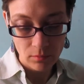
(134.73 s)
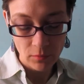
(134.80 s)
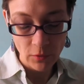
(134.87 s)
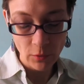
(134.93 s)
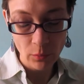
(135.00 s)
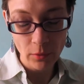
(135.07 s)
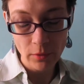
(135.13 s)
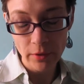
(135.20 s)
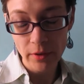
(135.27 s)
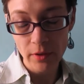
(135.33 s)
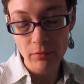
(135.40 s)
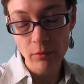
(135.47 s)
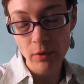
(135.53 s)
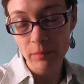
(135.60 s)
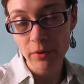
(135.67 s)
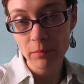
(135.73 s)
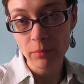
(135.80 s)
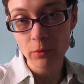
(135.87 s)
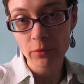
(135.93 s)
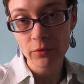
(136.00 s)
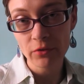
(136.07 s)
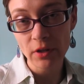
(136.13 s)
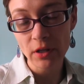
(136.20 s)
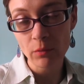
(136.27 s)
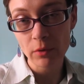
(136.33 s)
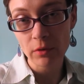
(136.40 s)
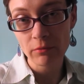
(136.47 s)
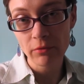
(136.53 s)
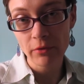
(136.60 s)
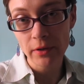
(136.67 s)
the worry of what people will say when
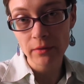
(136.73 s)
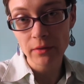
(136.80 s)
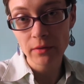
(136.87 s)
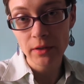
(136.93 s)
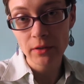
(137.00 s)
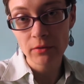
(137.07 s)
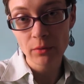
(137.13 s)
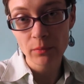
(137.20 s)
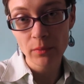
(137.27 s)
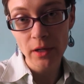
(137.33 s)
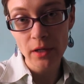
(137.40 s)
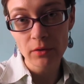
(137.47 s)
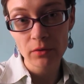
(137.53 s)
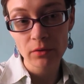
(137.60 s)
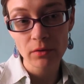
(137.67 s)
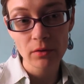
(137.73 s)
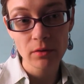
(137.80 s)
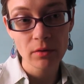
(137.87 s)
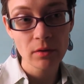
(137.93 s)
I'm finally laid to rest,